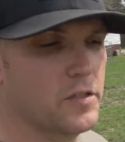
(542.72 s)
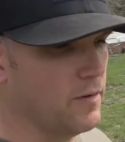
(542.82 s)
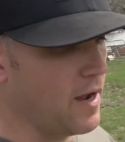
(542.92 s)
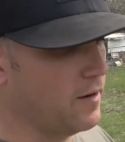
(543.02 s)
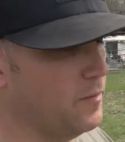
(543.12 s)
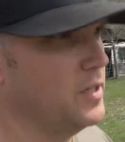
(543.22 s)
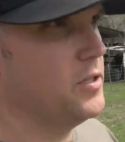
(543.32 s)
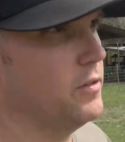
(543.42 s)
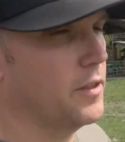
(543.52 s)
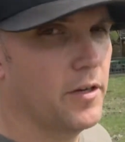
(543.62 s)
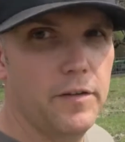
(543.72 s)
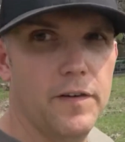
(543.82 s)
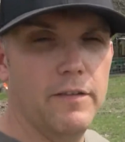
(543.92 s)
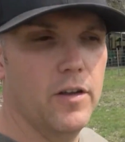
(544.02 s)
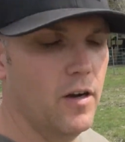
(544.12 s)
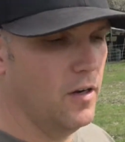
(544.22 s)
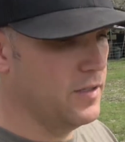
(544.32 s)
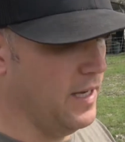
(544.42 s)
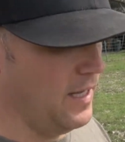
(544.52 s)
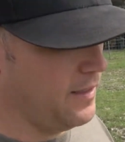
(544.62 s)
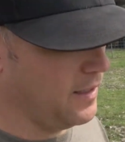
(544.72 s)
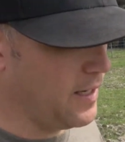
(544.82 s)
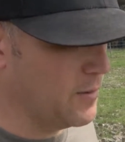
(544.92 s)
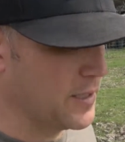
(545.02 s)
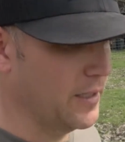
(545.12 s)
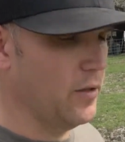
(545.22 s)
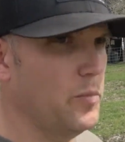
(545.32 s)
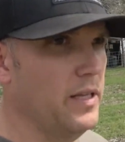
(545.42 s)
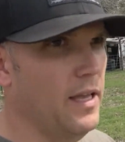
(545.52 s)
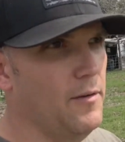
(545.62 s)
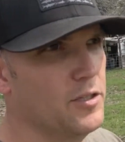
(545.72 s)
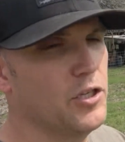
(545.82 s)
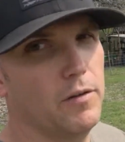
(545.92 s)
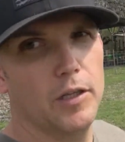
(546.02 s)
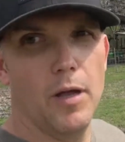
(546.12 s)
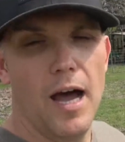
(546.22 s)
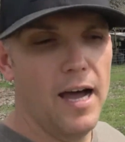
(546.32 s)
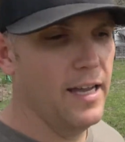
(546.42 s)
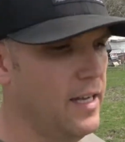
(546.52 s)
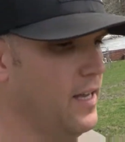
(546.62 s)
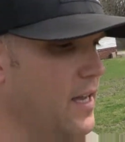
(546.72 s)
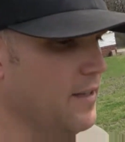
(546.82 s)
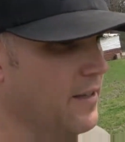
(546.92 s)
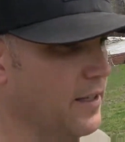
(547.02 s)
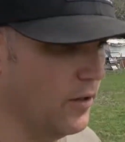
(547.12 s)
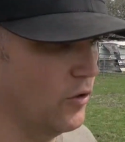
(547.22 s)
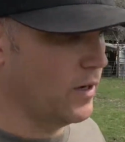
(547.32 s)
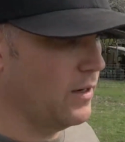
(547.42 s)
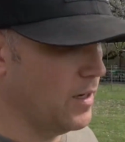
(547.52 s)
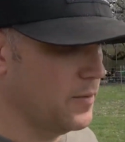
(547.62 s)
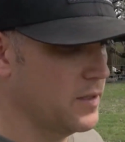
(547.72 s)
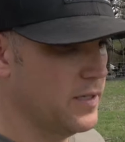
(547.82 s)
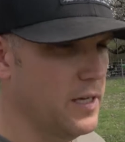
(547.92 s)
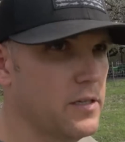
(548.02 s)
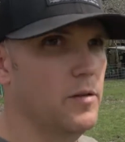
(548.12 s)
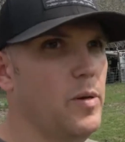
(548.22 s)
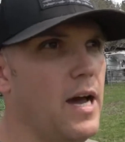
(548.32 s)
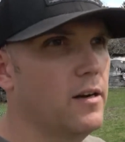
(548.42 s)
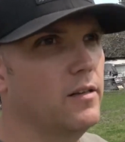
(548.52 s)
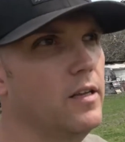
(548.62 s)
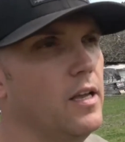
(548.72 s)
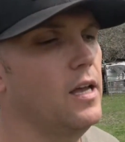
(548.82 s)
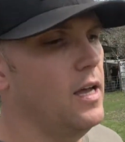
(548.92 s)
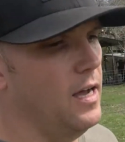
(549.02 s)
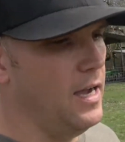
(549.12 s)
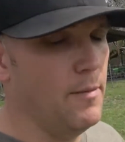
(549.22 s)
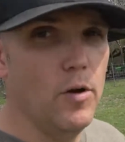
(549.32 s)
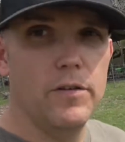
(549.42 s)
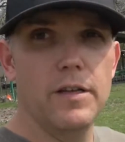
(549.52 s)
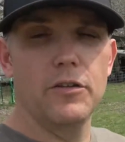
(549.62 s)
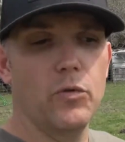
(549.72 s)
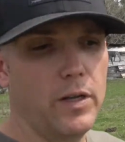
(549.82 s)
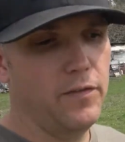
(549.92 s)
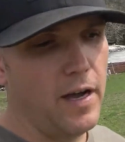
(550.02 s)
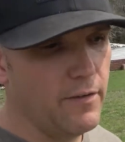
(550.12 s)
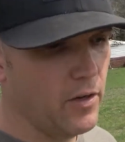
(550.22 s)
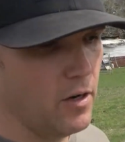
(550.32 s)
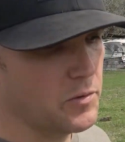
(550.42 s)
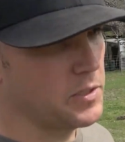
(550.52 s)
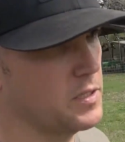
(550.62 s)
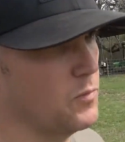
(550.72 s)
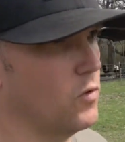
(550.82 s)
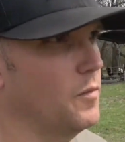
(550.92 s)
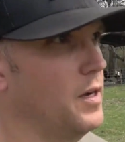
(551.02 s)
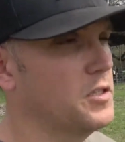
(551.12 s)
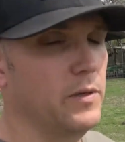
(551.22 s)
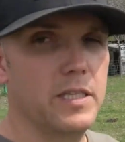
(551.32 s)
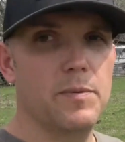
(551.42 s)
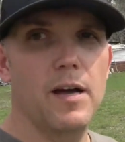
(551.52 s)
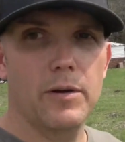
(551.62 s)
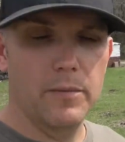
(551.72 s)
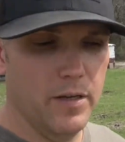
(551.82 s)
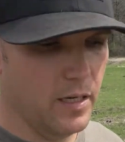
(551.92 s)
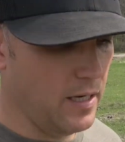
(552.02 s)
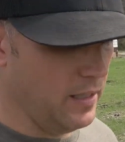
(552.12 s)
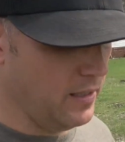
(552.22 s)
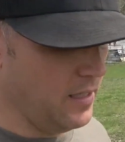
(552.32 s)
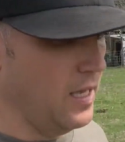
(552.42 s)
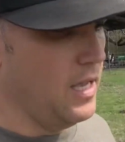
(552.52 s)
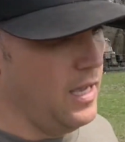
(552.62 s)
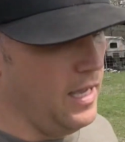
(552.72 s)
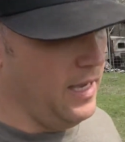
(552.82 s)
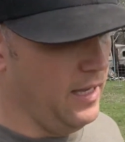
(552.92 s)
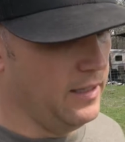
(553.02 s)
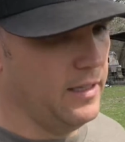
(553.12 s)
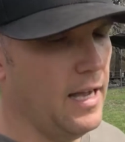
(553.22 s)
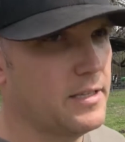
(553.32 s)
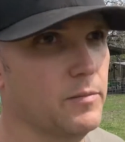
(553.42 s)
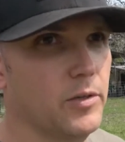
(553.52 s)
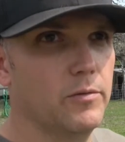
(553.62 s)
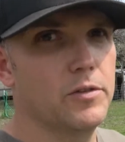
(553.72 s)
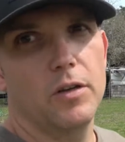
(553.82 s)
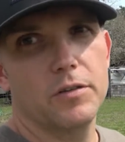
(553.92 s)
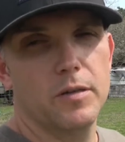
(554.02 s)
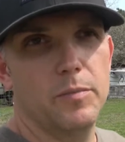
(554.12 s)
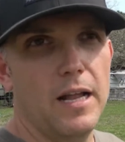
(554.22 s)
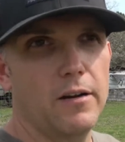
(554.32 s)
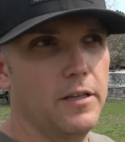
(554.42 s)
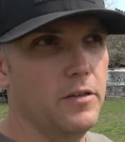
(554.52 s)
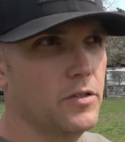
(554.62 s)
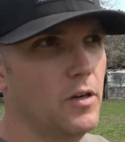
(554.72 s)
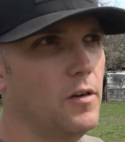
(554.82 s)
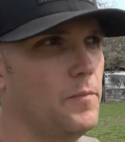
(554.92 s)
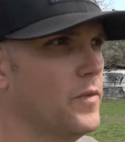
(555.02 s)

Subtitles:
round of me shooting at 35 yards, and I think I was shooting a little high. Didn't get a great representation of the pattern. I moved it into 25 yards, which is more of my sweet spot when I'm duck hunting, and got some good results in the pattern that you saw.